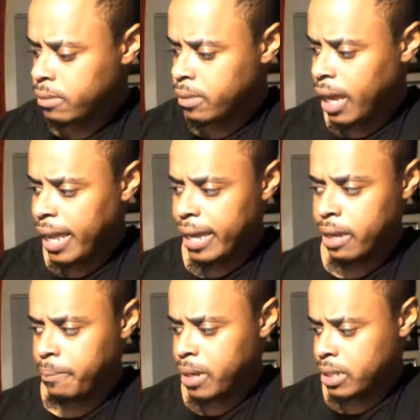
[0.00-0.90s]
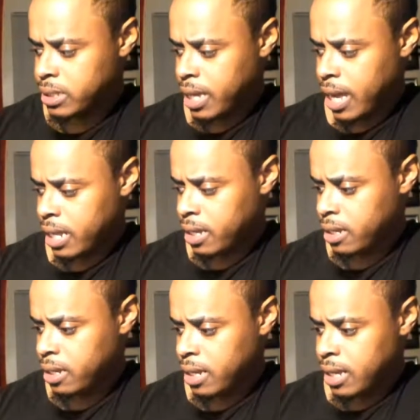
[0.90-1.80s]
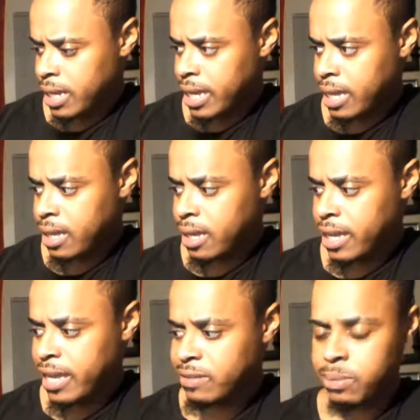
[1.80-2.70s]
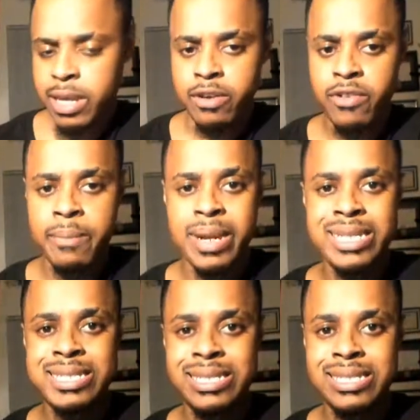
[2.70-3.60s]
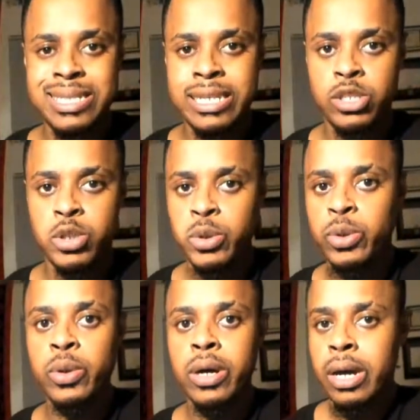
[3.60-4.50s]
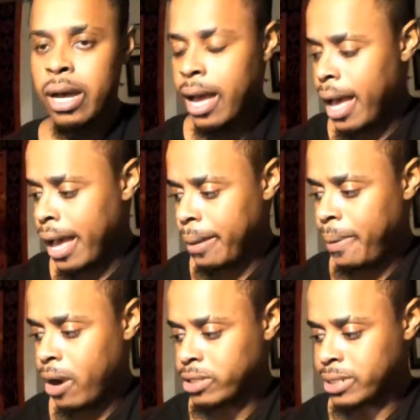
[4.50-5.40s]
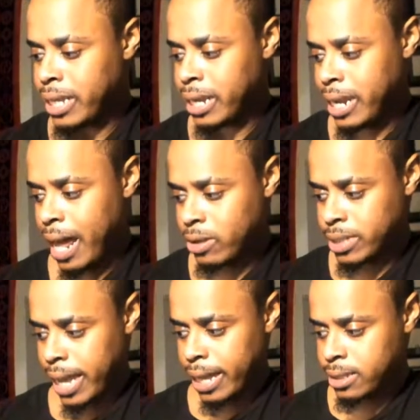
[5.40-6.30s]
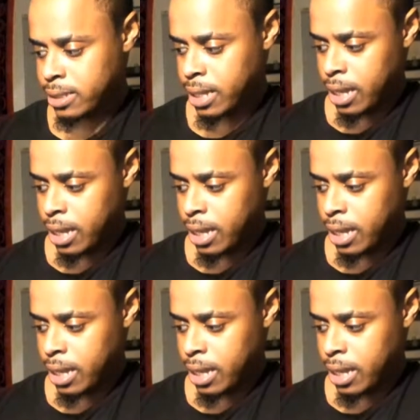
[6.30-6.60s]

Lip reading: like it because it kind of gives me reminiscence into Powers of 10 and the House of X.